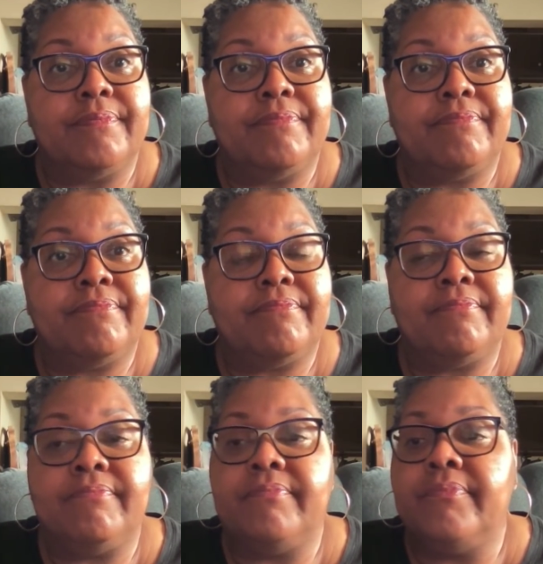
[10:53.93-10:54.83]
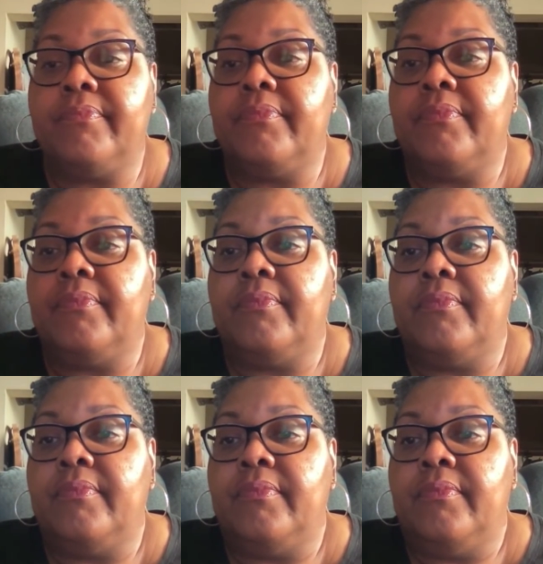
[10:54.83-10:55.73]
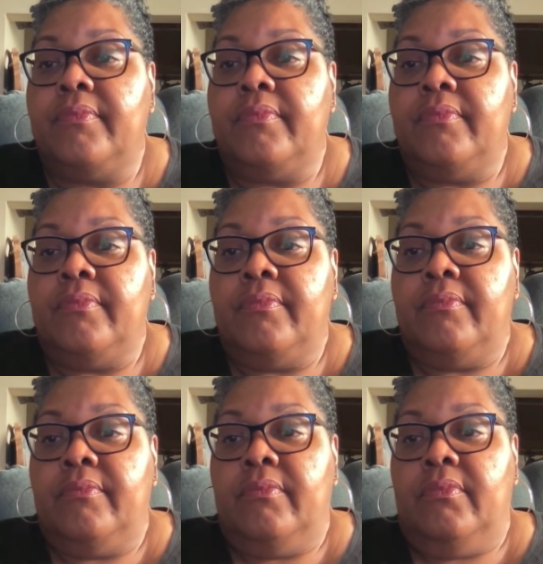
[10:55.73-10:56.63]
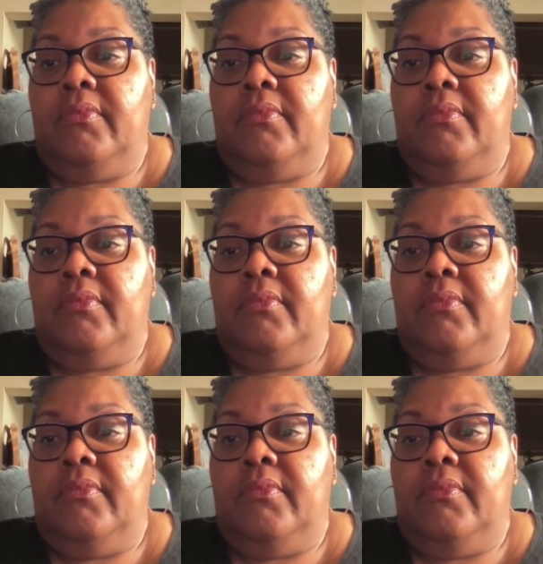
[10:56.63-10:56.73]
No one is speaking in this clip.